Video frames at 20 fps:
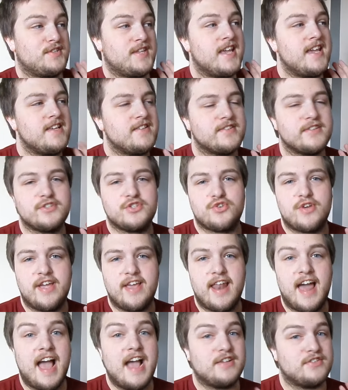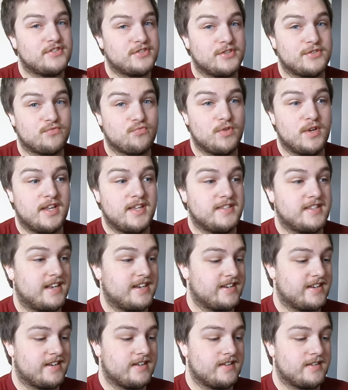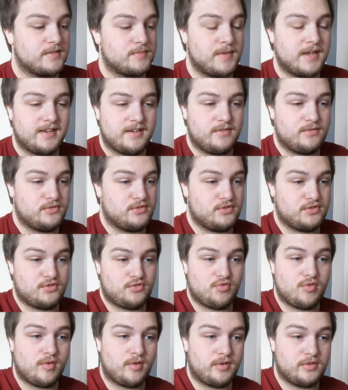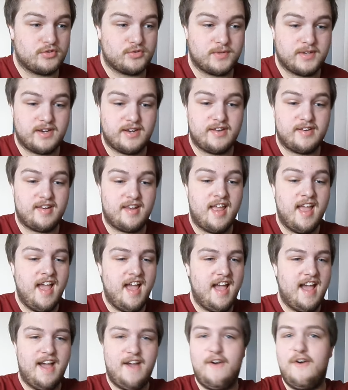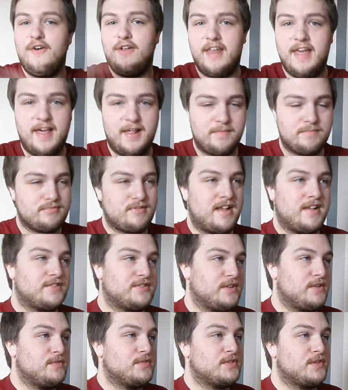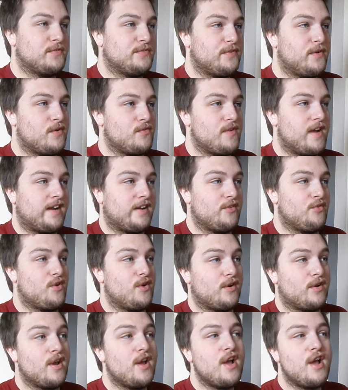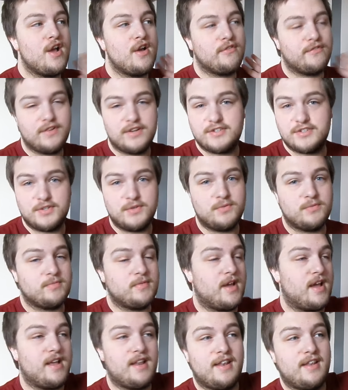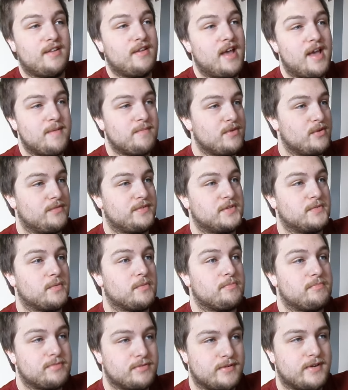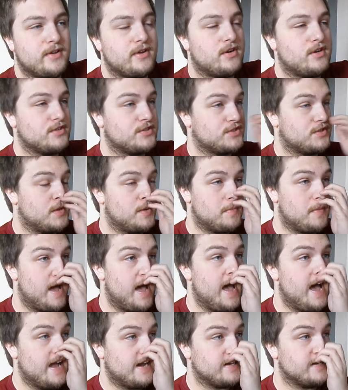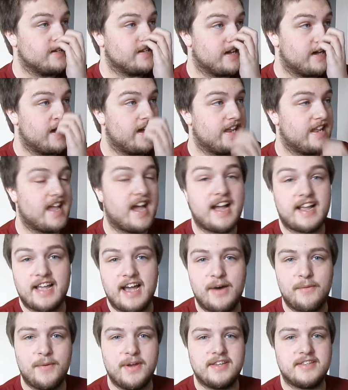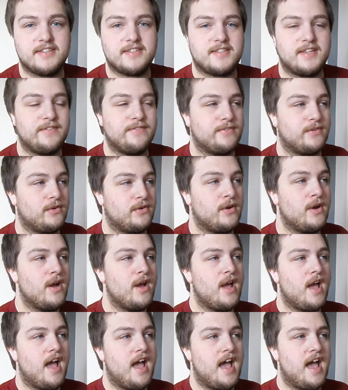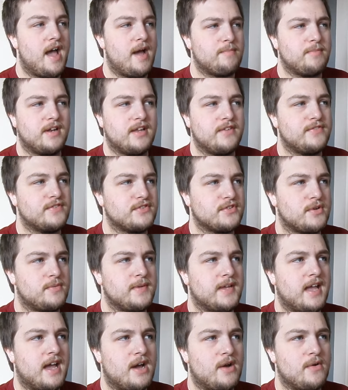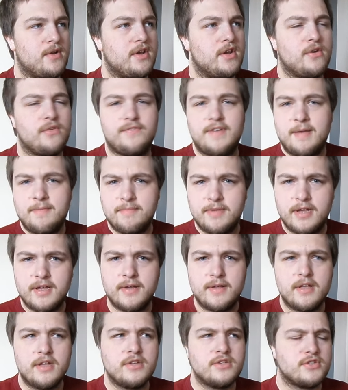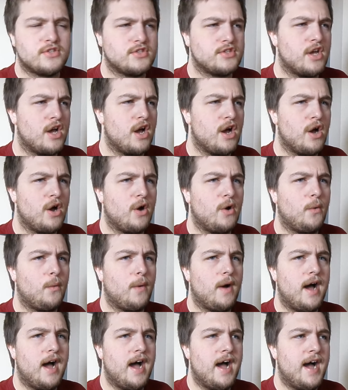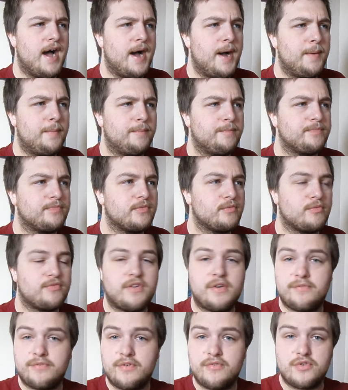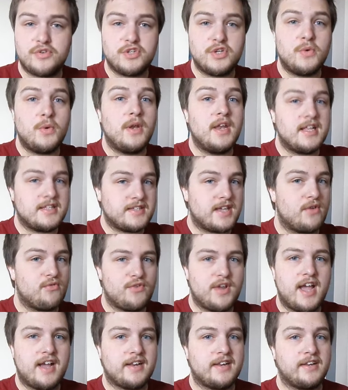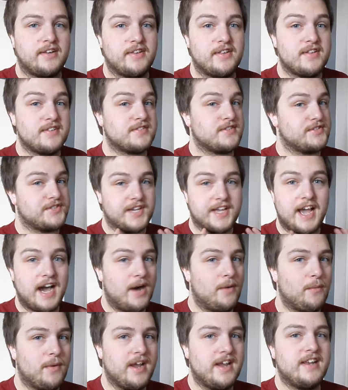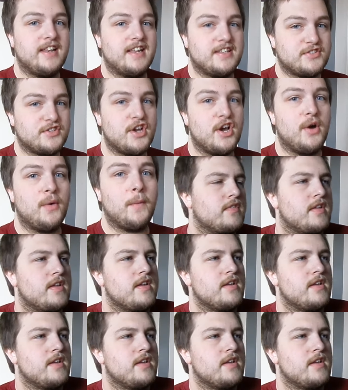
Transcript: teaser trailer has just released. I didn't expect it, I was just scrolling on Twitter and all hell breaks loose. So Thor Ragnarok, first two uh, movies were pretty awesome, and uh, yeah, I can't wait to see Thor. Uh, I believe it's coming out in November, so um, without further ado, let's get reacting to this, because I can't wait. Let's go.